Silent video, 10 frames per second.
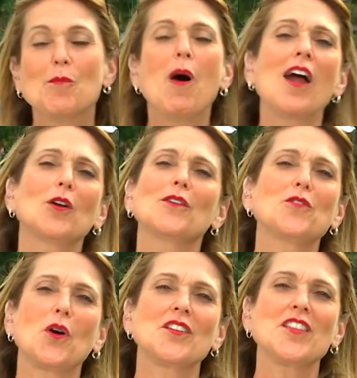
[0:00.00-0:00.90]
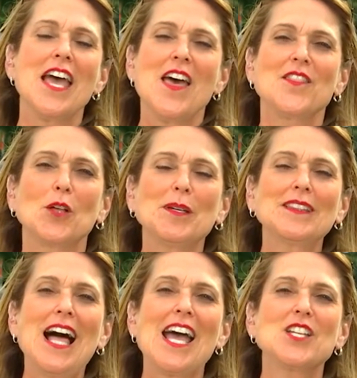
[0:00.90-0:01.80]
Tomorrow, of course, they'll be
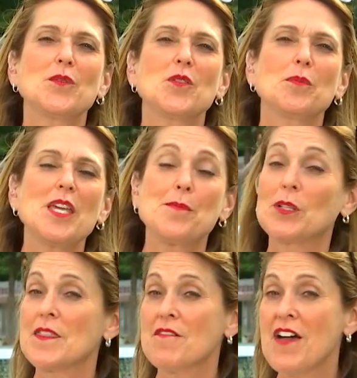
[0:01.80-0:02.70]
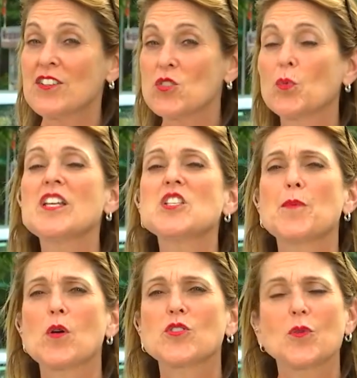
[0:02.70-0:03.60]
lined with people, and the vendors we
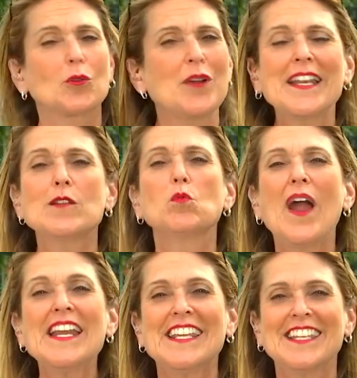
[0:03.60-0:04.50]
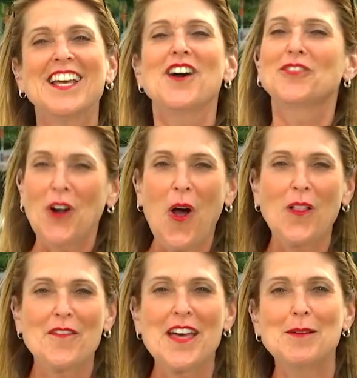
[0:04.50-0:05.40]
spoke to are ready and waiting for
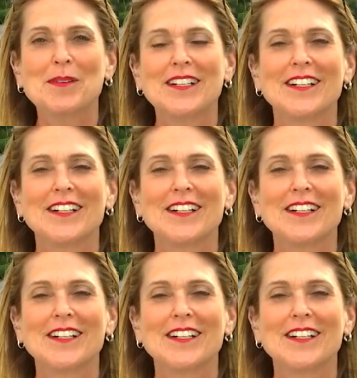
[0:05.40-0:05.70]
all of them.